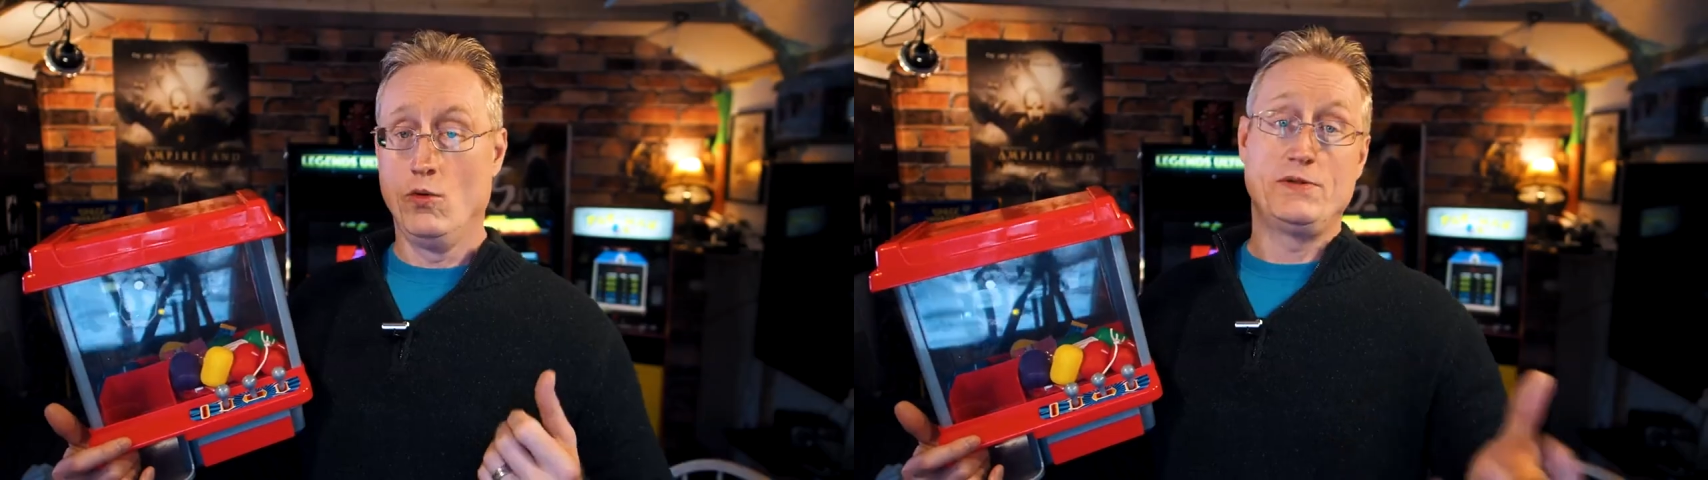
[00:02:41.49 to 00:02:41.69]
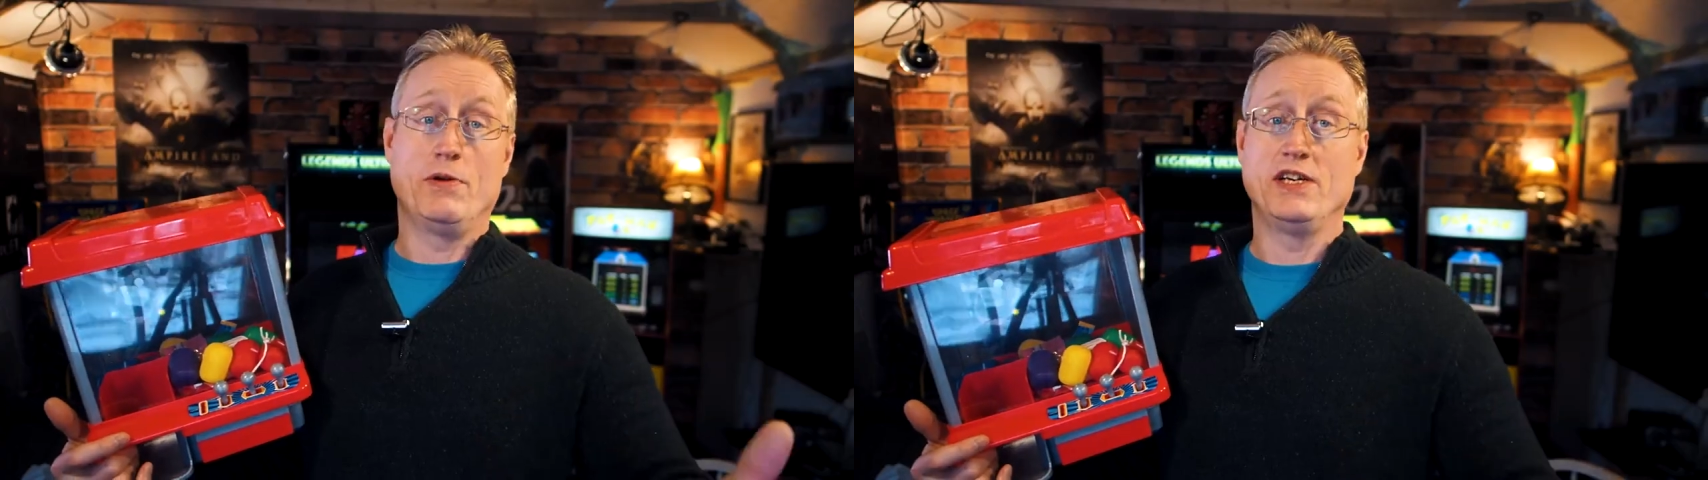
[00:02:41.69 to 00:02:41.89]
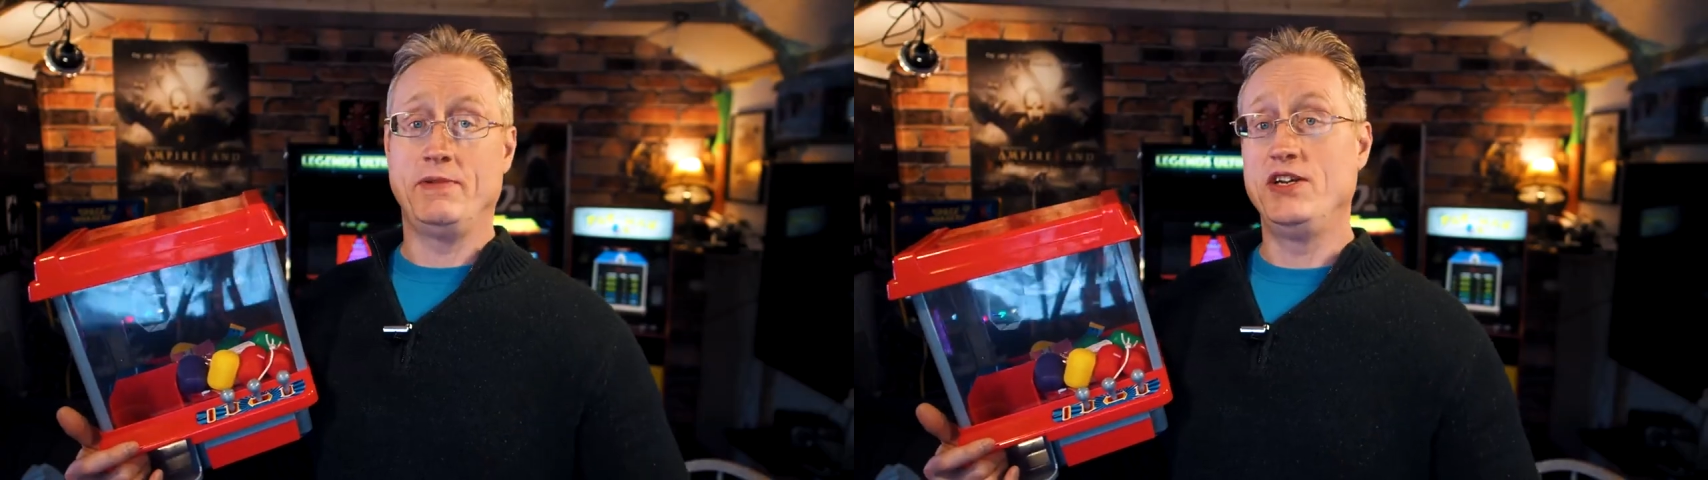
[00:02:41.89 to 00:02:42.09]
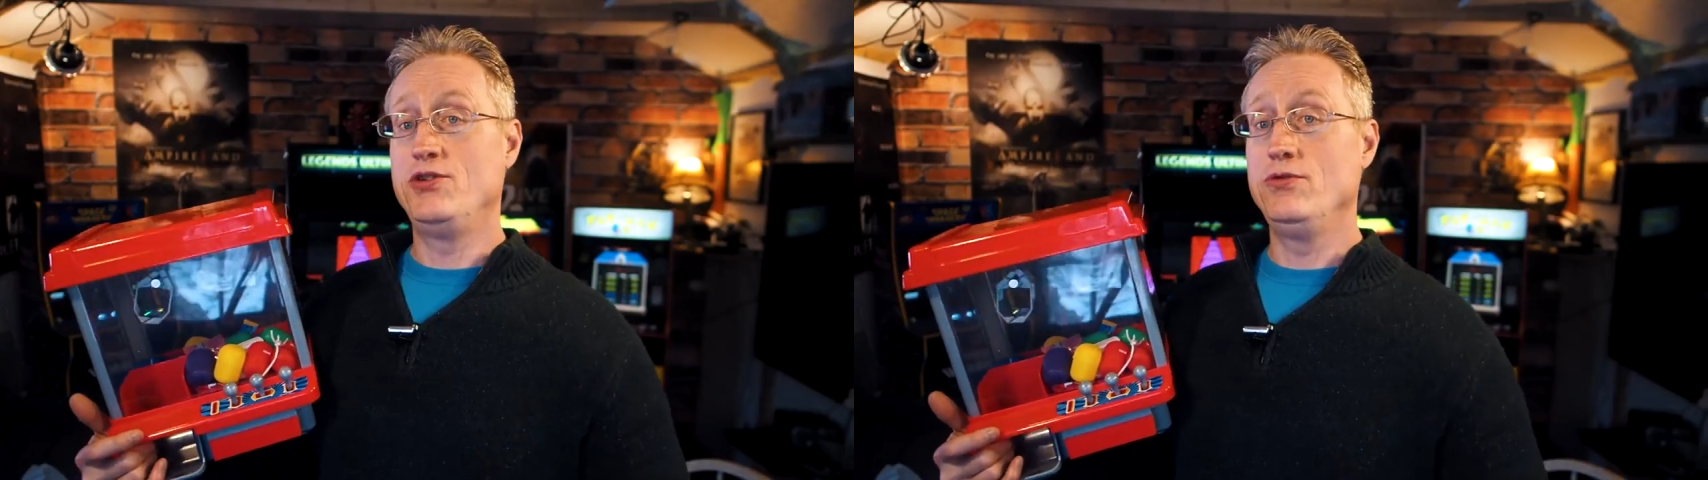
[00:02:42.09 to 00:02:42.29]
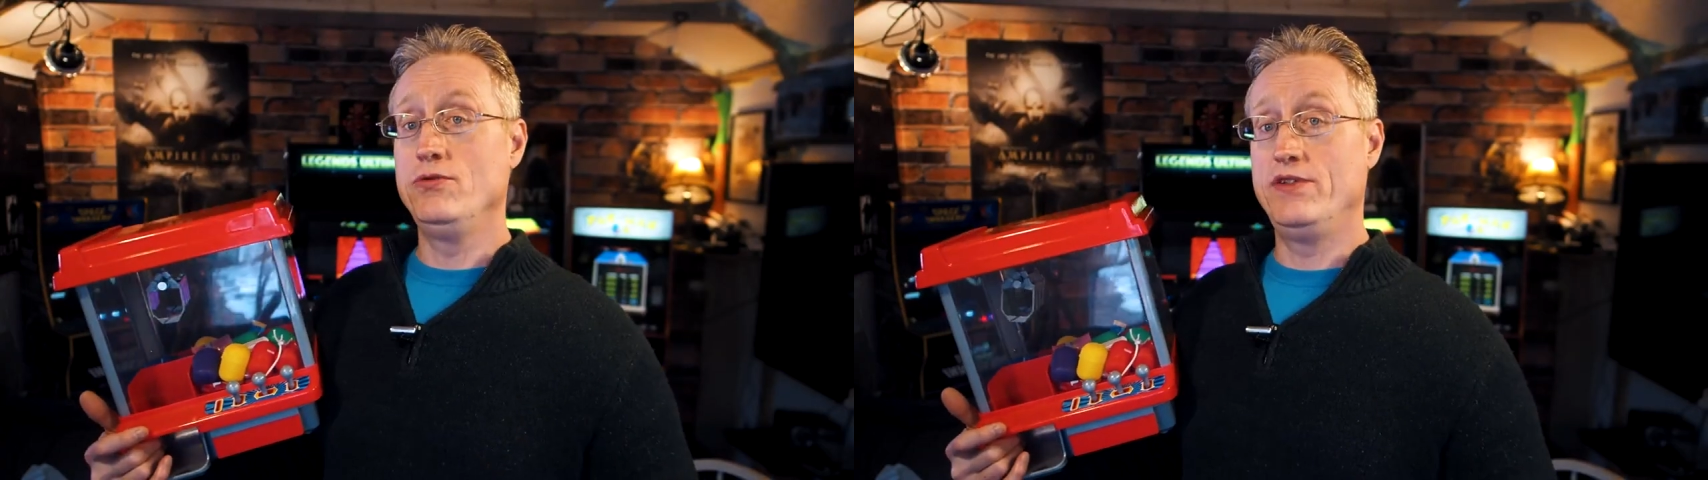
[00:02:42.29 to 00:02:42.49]
Which brings me
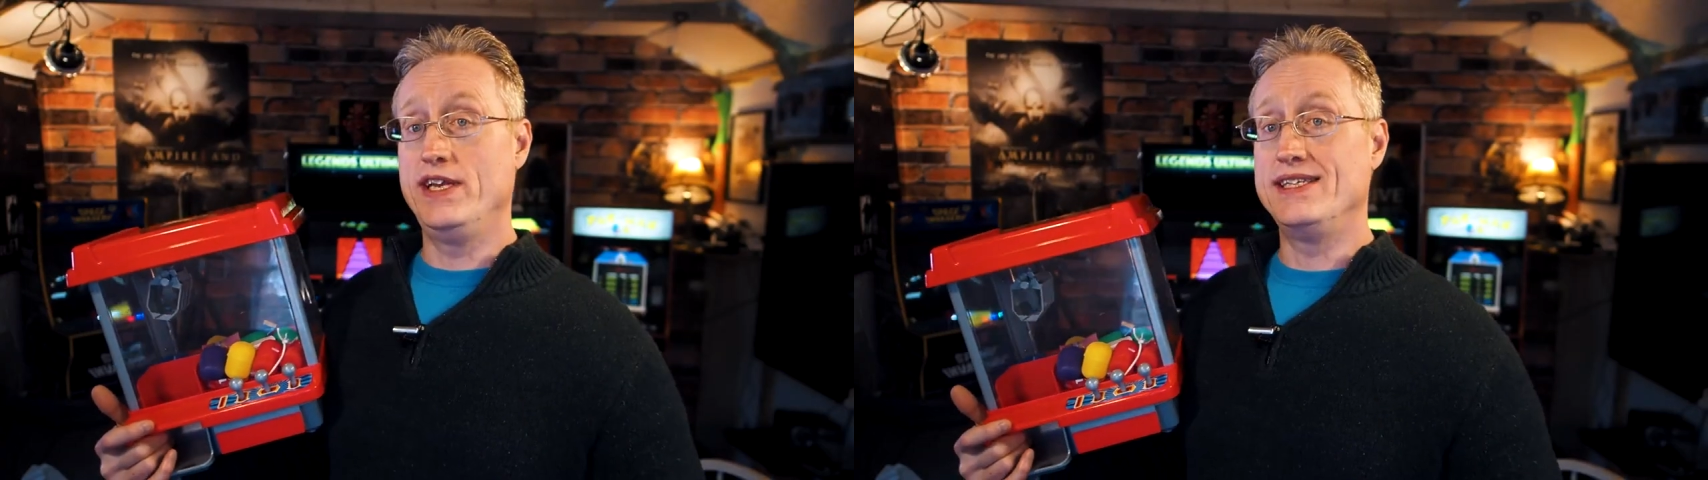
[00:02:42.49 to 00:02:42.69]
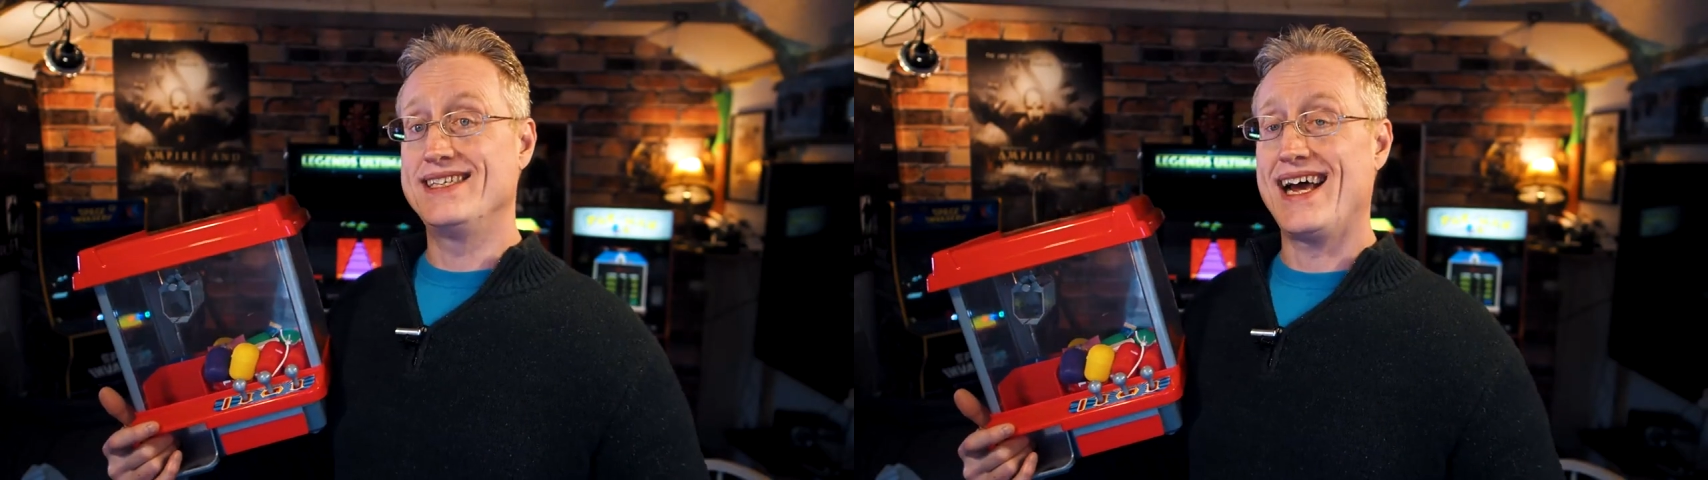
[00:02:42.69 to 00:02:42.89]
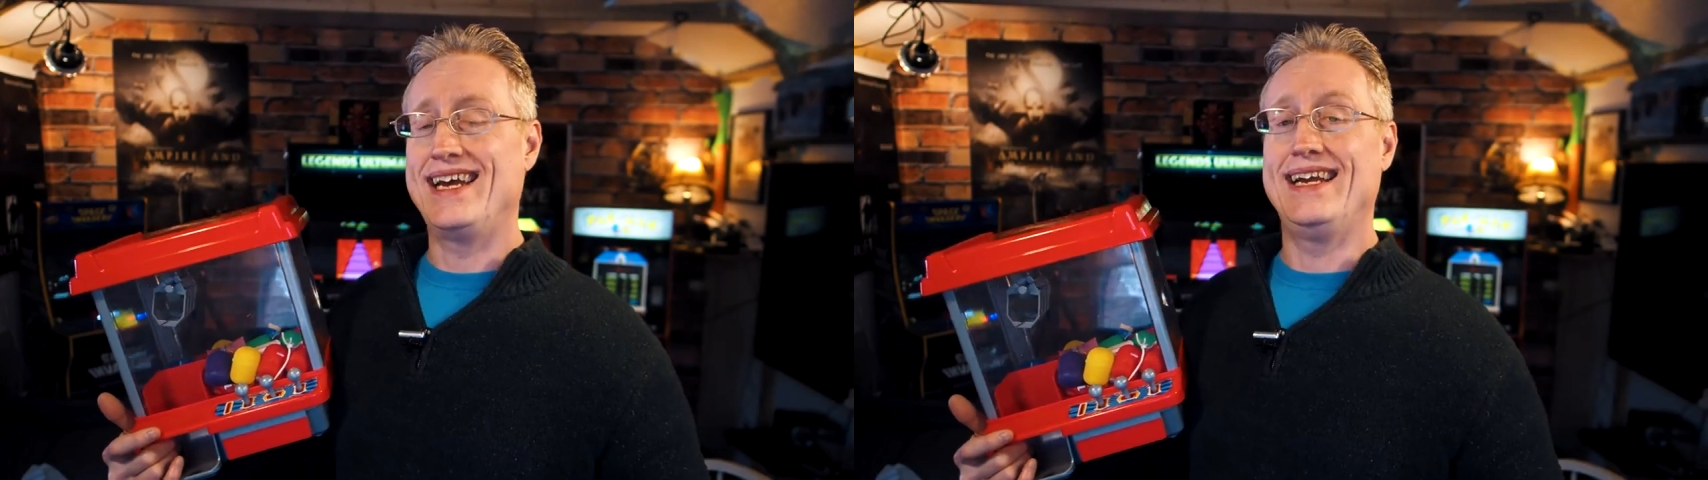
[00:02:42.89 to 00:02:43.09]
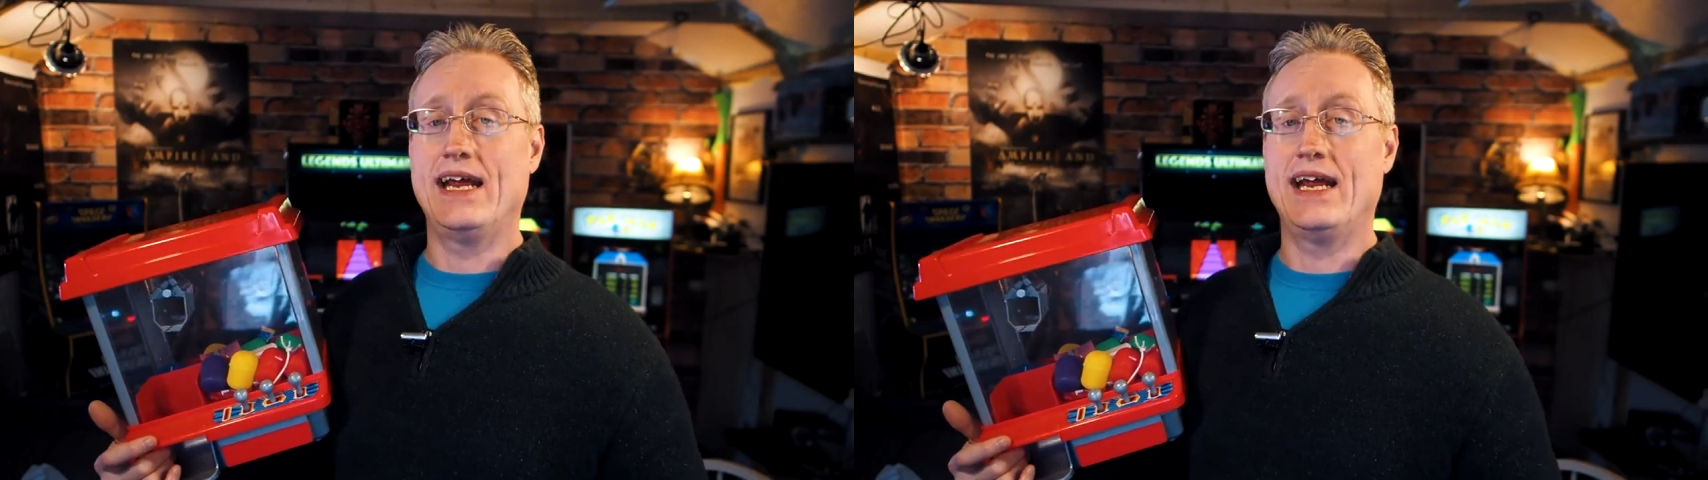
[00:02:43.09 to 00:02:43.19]
to the second